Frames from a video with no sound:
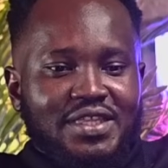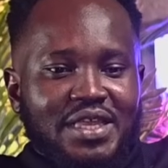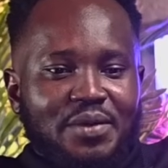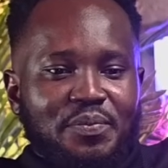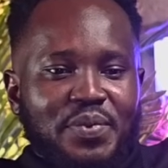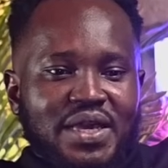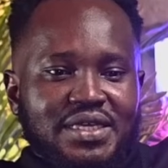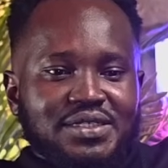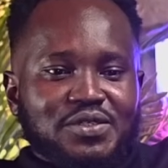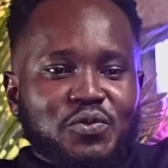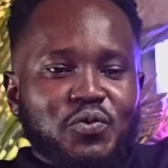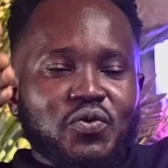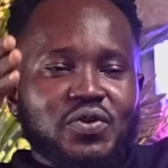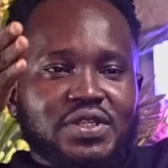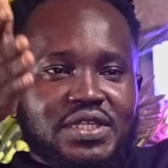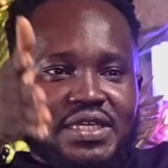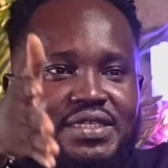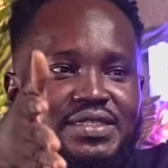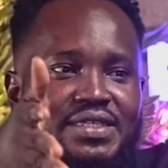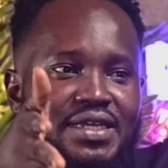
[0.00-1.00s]
person who
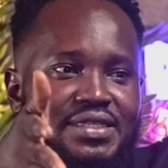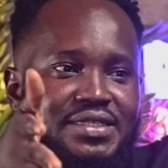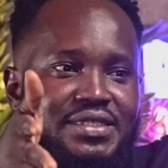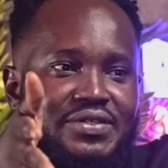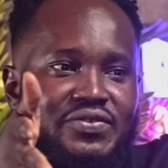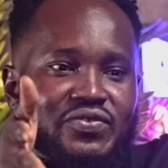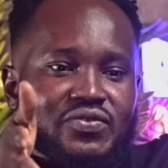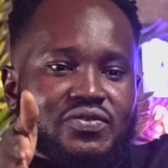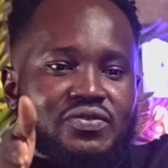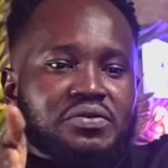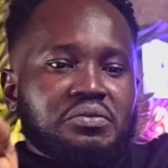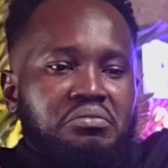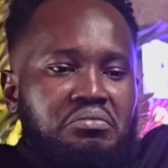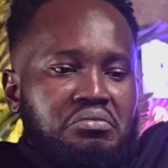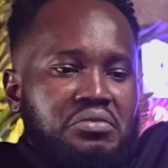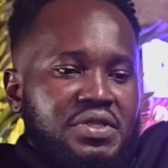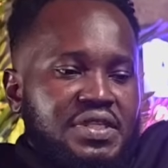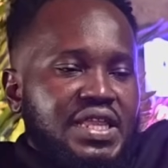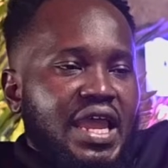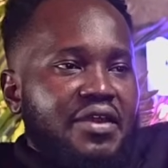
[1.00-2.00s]
needs the thing, no,
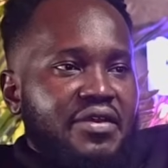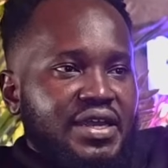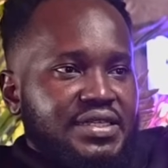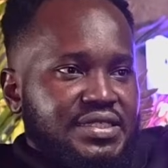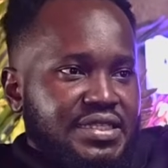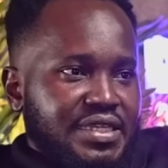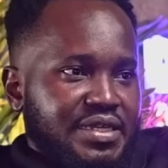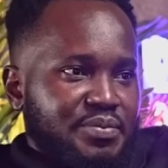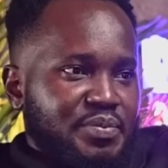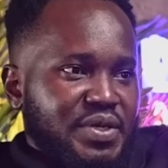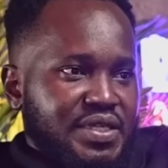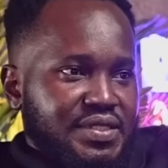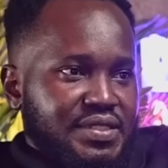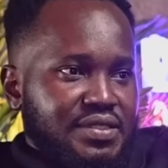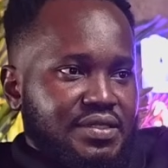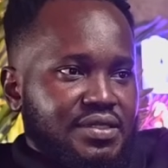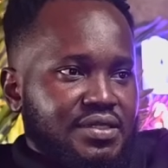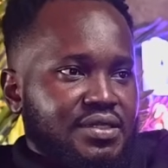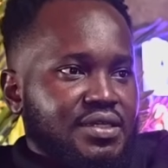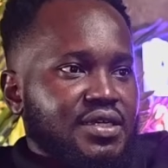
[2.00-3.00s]
direct the
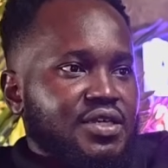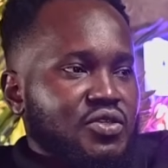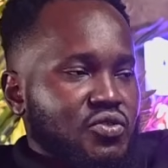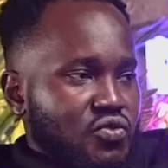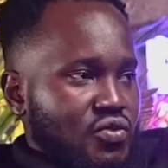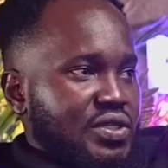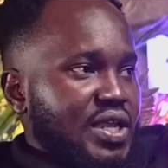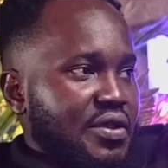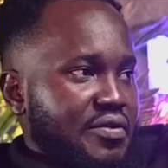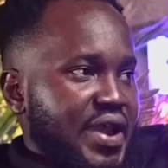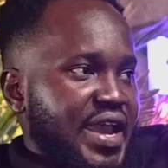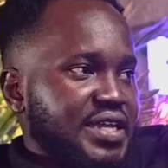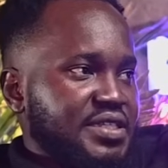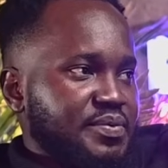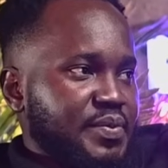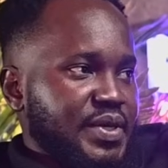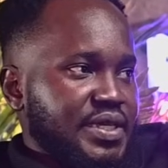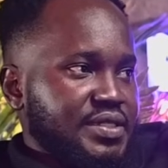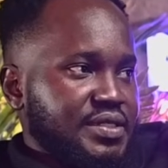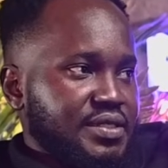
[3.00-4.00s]
person to the right
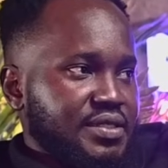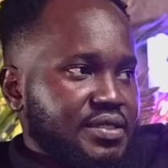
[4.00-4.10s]
person.